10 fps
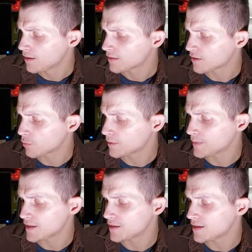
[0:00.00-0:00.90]
There would
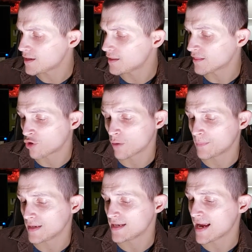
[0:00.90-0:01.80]
be
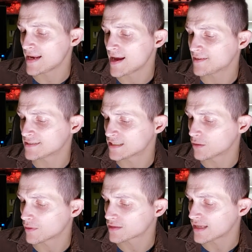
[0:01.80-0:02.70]
Nene to deal
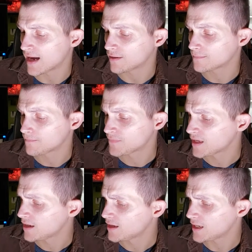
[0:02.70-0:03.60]
with now.
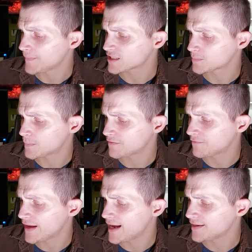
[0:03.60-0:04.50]
He must be
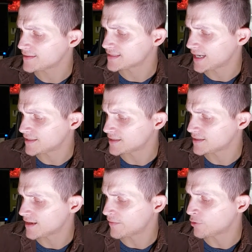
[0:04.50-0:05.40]
fed and
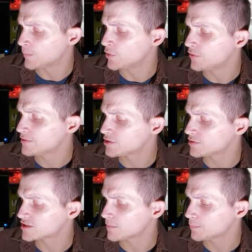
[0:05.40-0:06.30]
tended and removed to
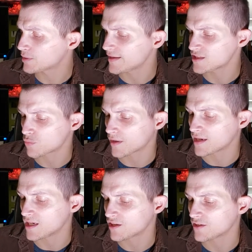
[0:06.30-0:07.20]
some place where
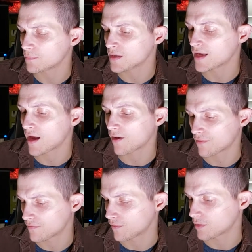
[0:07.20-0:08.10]
he could be cared
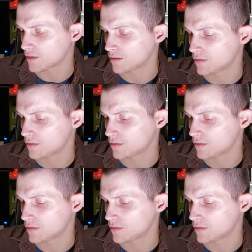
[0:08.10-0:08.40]
for.